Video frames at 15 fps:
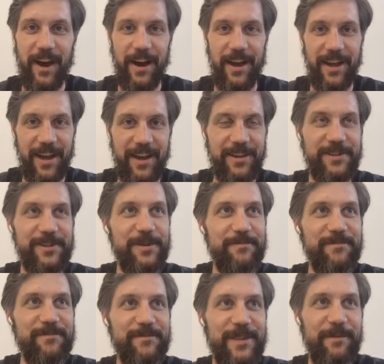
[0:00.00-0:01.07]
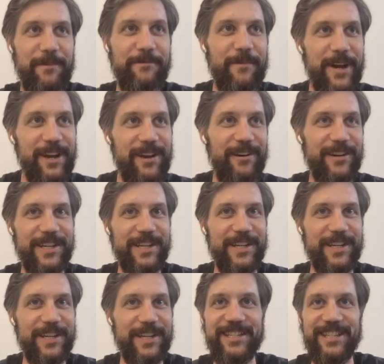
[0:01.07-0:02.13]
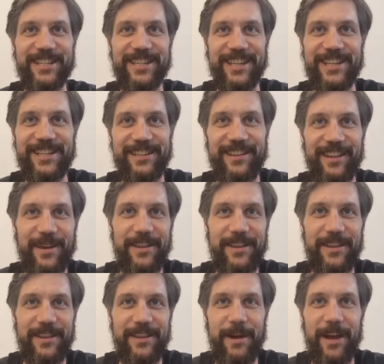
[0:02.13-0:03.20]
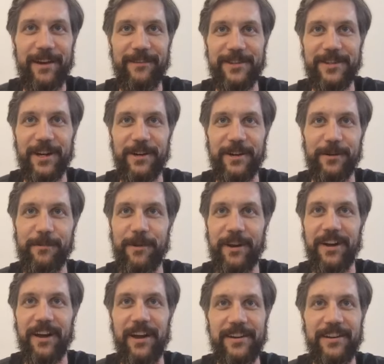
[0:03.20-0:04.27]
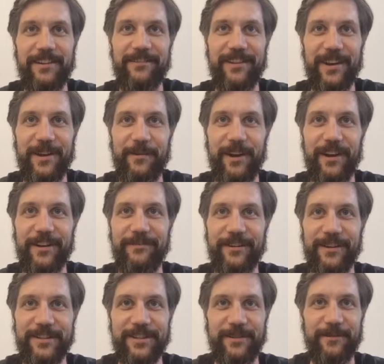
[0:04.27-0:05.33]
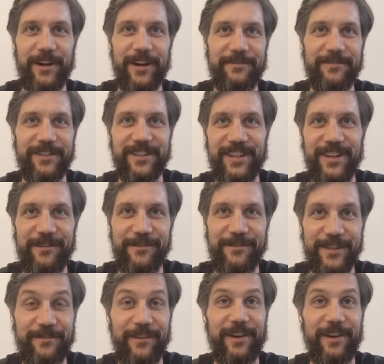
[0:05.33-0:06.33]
I assume some of my colleagues may listen to this, so they may have a chuckle, but I definitely, when I first arrived in the office,